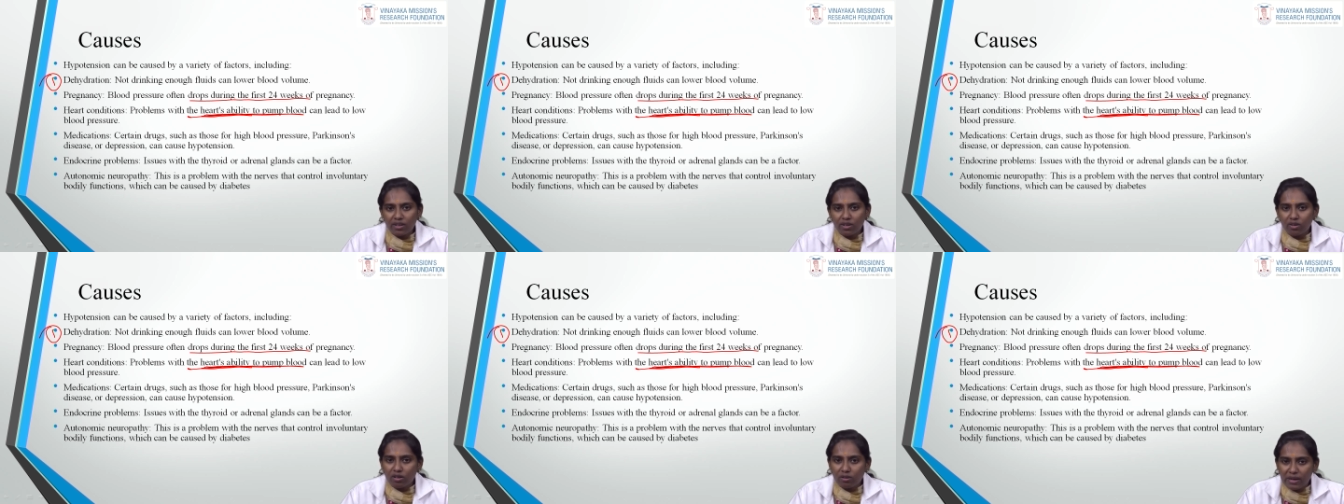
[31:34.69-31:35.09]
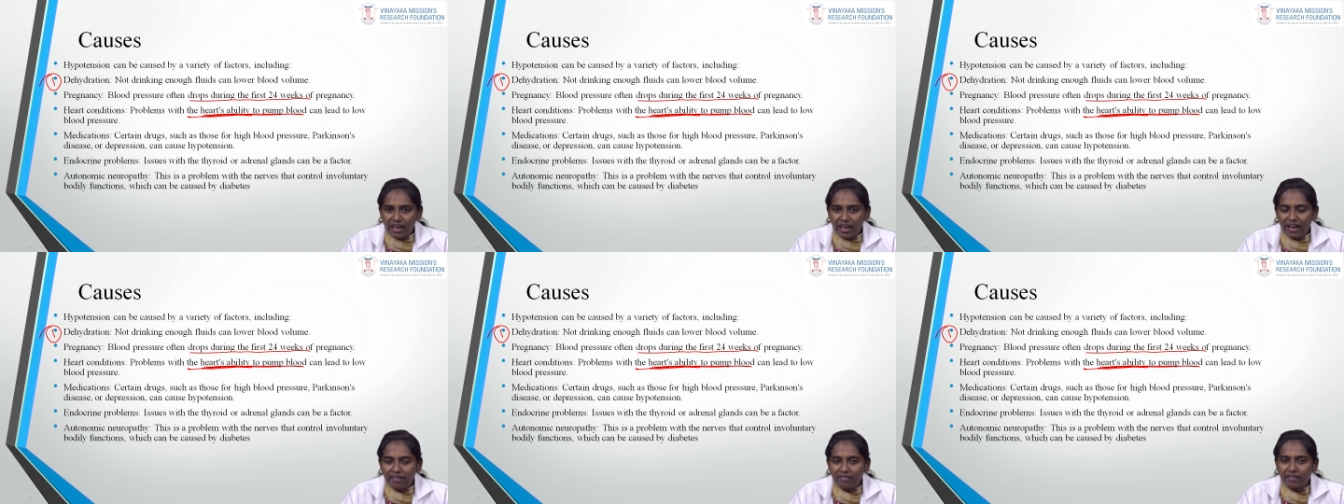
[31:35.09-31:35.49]
you will
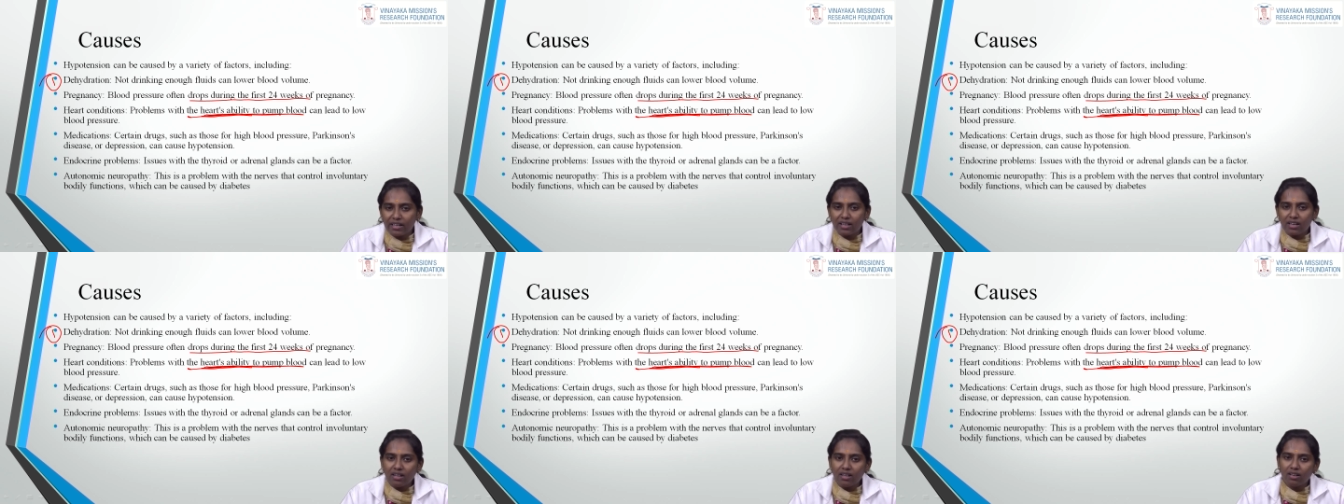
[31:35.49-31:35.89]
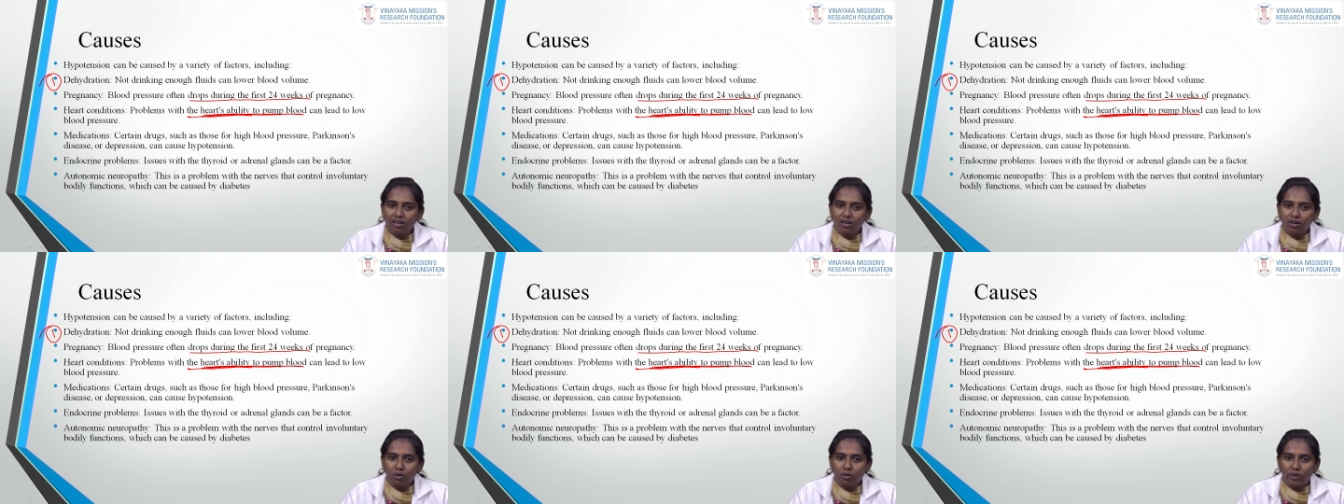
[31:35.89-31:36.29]
be having a
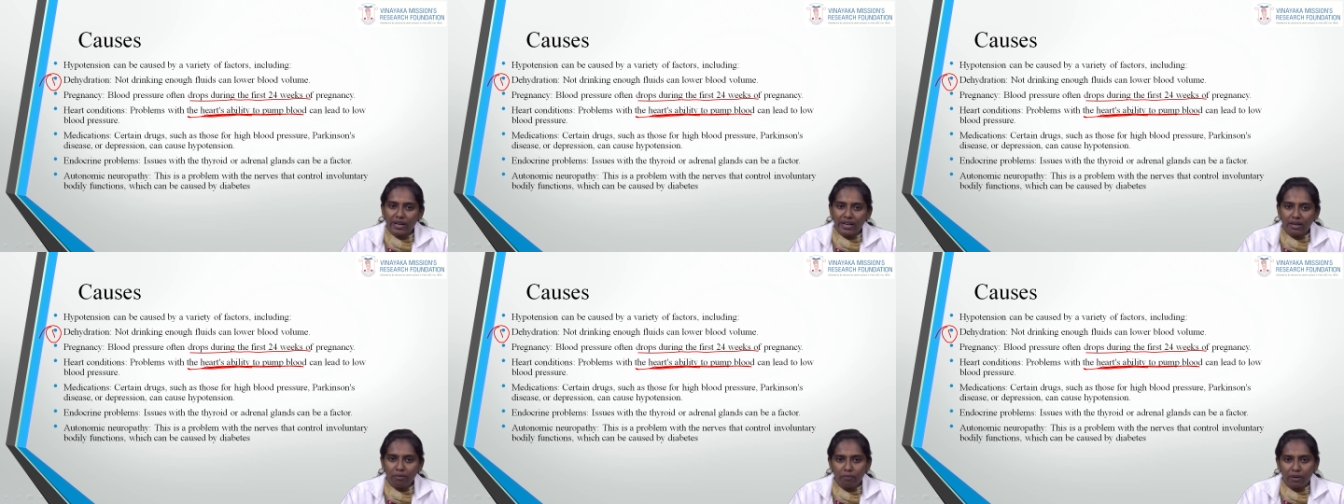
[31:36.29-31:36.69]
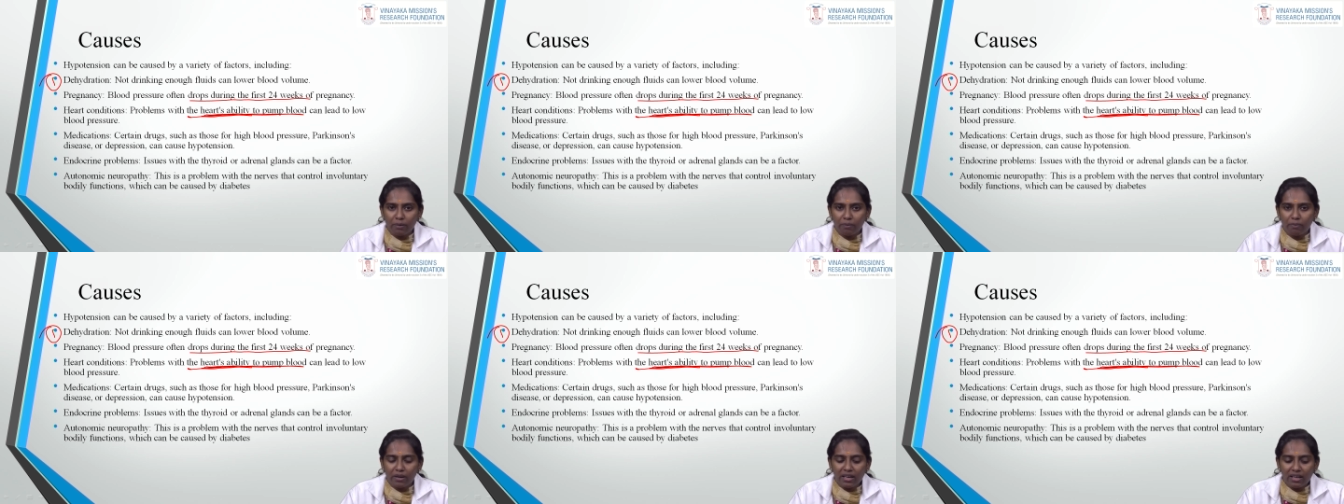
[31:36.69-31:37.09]
low in
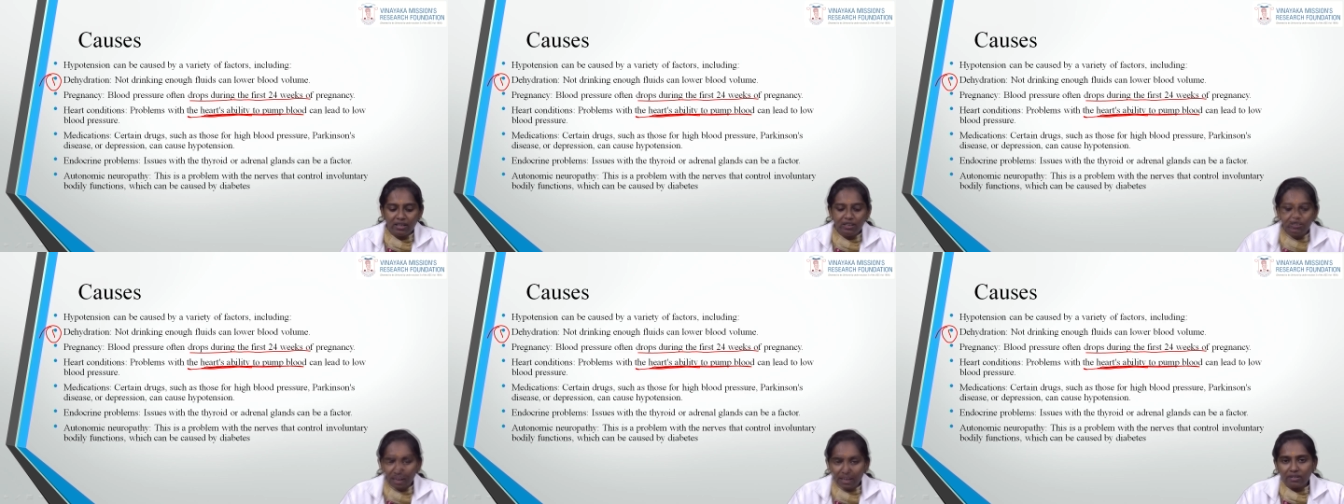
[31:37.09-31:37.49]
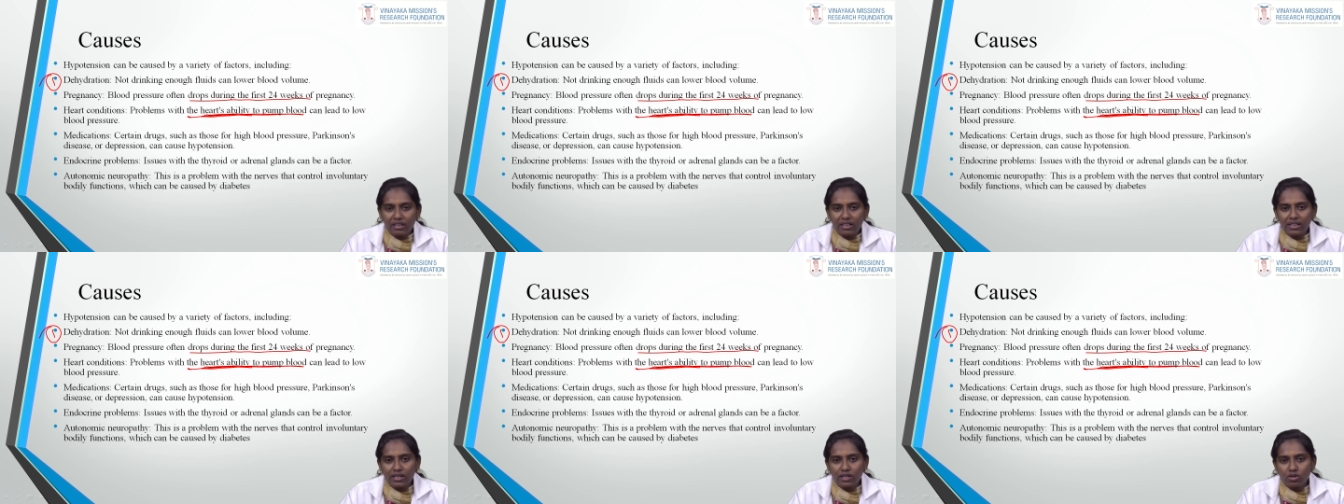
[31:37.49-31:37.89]
BP, that
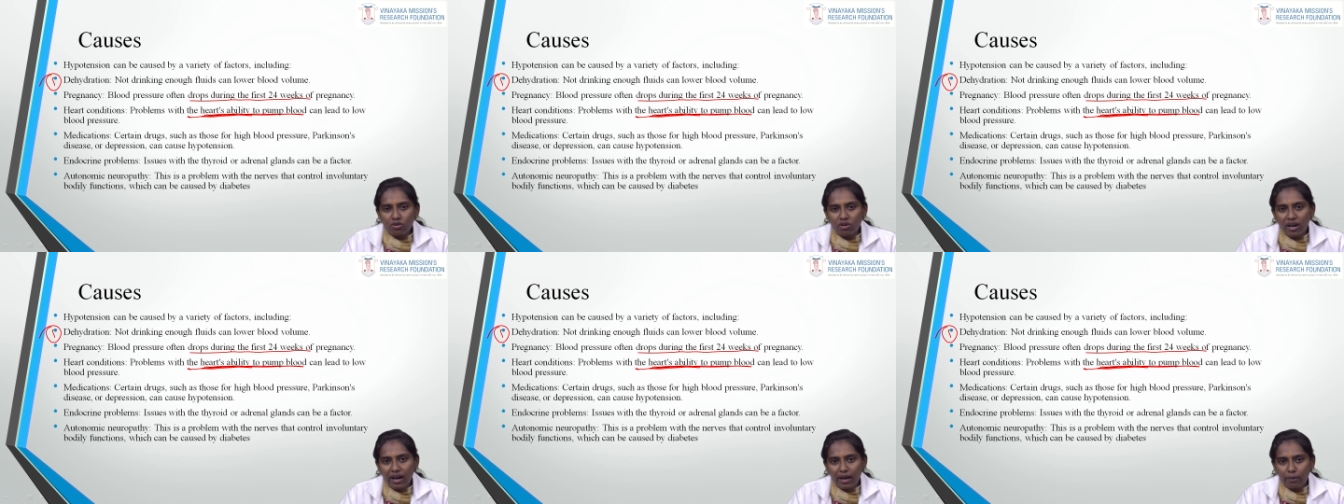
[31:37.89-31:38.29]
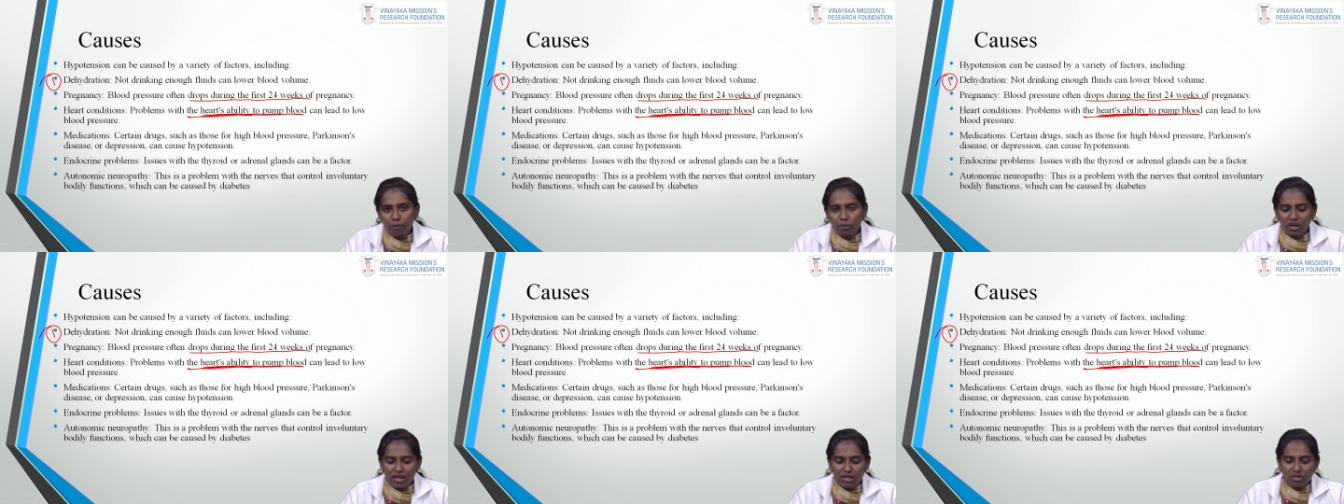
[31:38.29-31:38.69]
will lead to
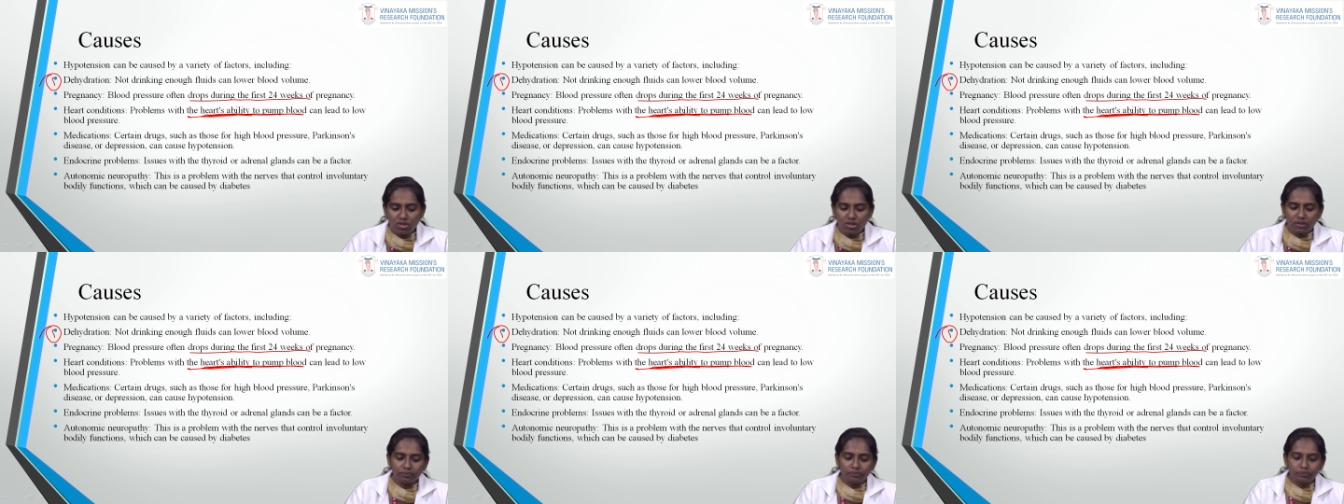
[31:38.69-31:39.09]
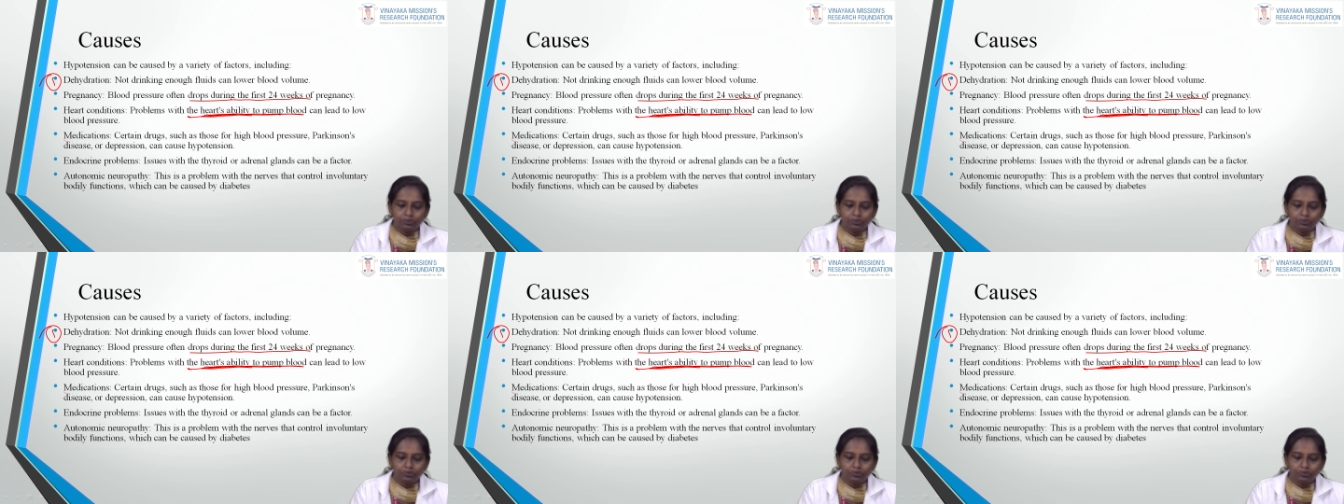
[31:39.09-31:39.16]
hypotension.